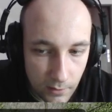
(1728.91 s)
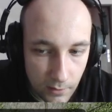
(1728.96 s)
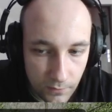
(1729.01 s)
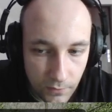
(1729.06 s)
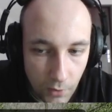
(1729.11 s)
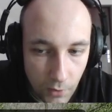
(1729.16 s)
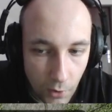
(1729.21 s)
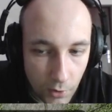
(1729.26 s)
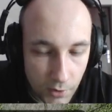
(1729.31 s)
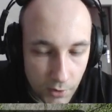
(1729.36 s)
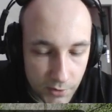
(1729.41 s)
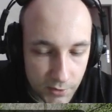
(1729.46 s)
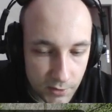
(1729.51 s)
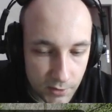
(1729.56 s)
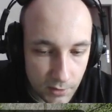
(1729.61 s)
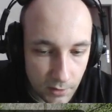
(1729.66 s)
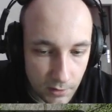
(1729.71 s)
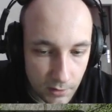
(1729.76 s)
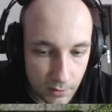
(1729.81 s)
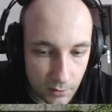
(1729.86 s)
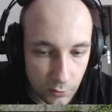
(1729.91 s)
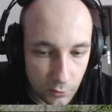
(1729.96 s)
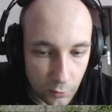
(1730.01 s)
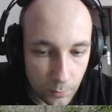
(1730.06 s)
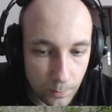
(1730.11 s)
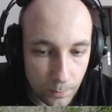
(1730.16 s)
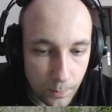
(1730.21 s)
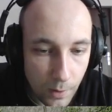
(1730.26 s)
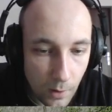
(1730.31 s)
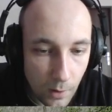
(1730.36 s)
force to
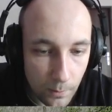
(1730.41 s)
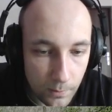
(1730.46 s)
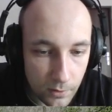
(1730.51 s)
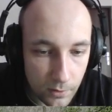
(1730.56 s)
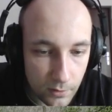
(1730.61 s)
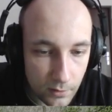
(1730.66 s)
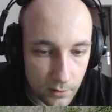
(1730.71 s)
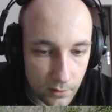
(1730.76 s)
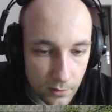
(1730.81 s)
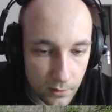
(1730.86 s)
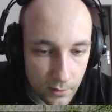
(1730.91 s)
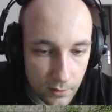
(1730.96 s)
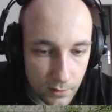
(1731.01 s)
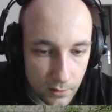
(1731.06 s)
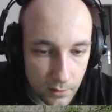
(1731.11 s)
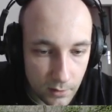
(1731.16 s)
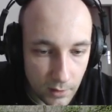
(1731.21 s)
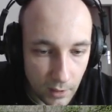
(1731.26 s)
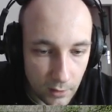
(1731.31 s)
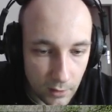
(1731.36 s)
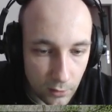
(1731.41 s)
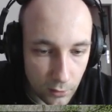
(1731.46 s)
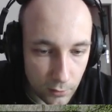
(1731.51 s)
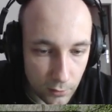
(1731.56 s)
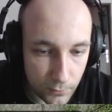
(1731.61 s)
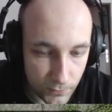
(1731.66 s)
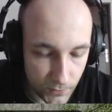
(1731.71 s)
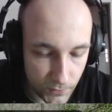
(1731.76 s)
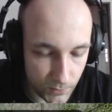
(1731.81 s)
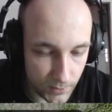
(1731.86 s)
pop a lot
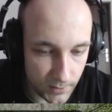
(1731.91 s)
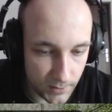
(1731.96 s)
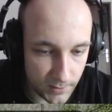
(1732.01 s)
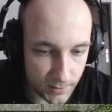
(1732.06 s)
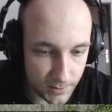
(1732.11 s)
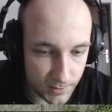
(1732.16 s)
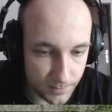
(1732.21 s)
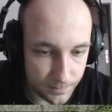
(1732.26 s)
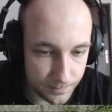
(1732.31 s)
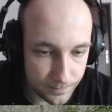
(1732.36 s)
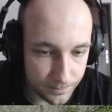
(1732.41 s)
of units.